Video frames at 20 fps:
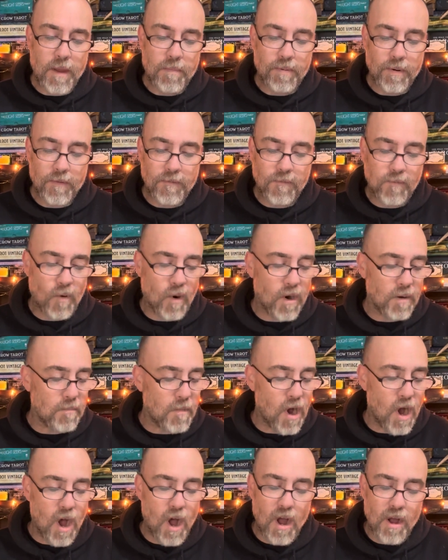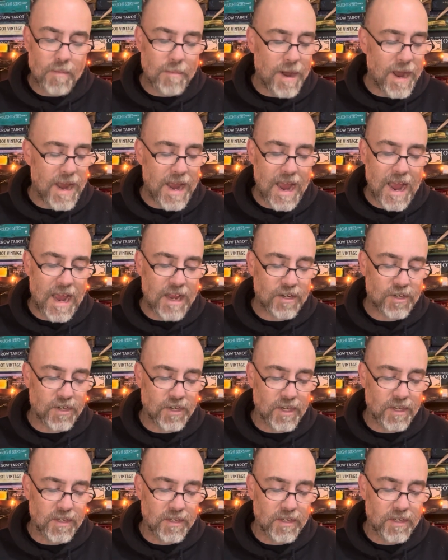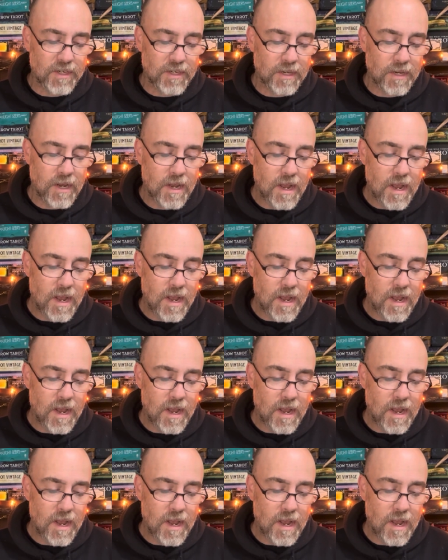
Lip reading: perform all my actions